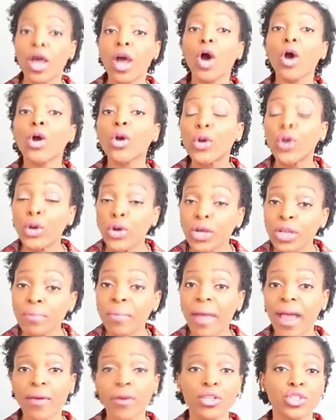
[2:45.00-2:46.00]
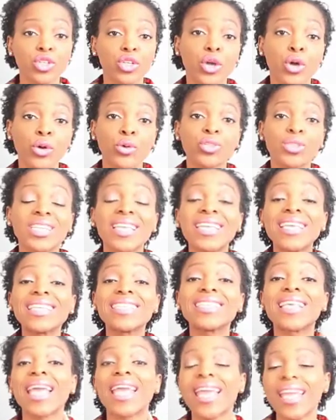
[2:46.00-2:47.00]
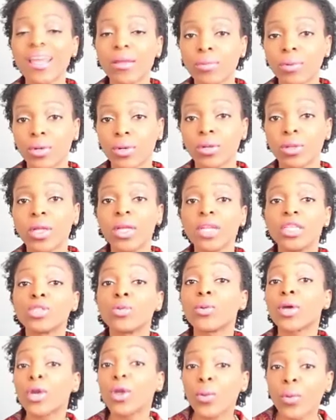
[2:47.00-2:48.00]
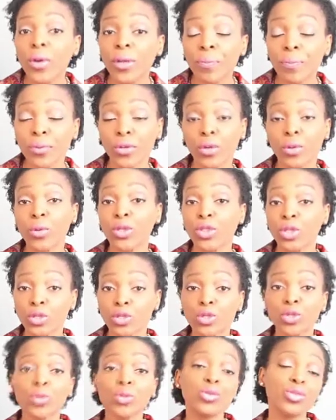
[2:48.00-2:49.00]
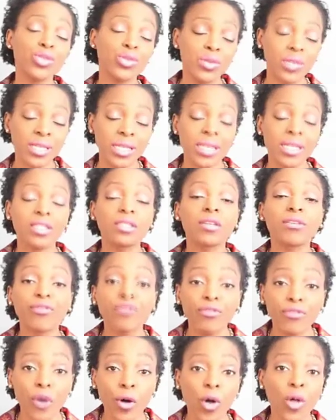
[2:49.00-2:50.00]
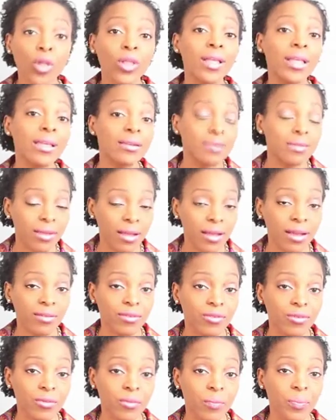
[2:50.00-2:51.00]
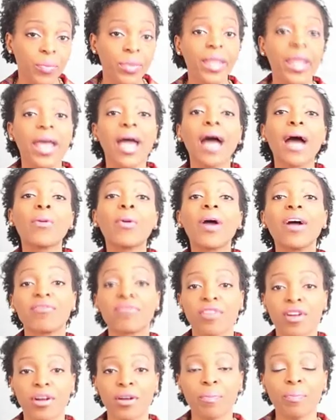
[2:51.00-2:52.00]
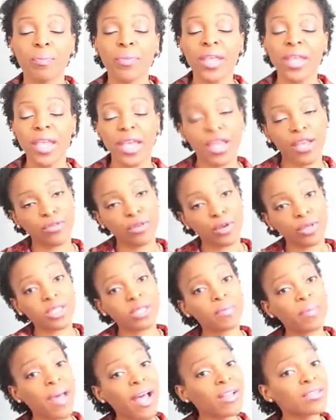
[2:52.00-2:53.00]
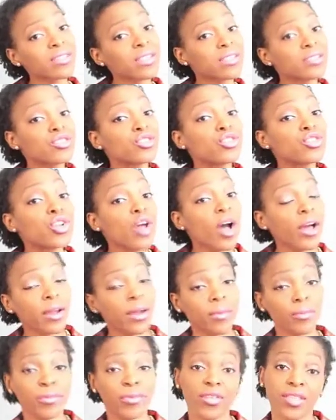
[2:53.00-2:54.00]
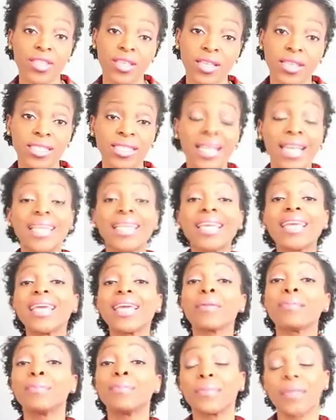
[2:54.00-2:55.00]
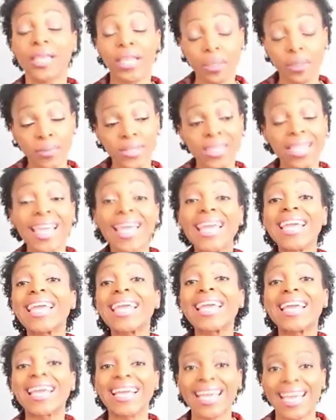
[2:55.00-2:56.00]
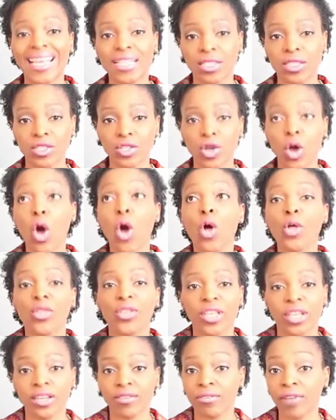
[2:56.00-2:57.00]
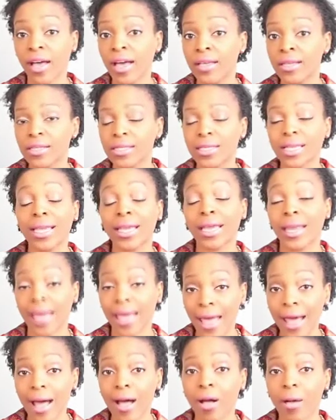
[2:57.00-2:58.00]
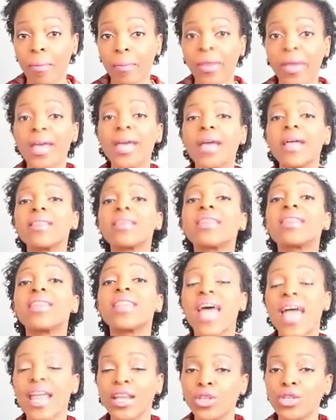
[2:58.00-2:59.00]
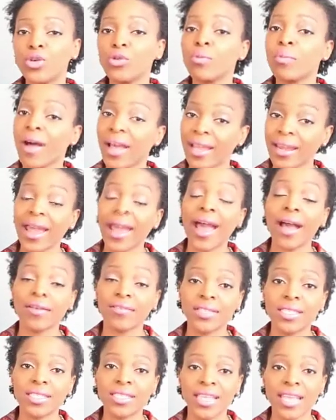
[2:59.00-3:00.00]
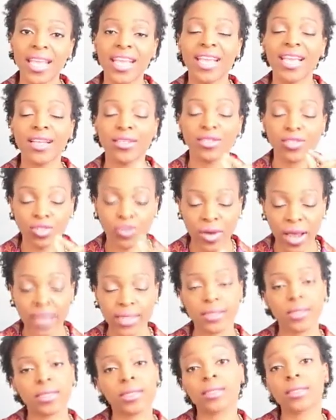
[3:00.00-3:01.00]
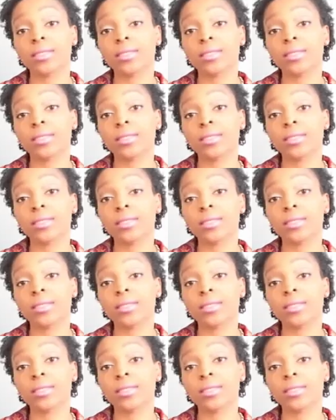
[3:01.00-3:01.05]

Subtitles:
A good marriage coach is able to equip you with the tools you need to fall in love. However, if your spouse is not up for this and keeps kicking against all the advice to get help, then you might have to take drastic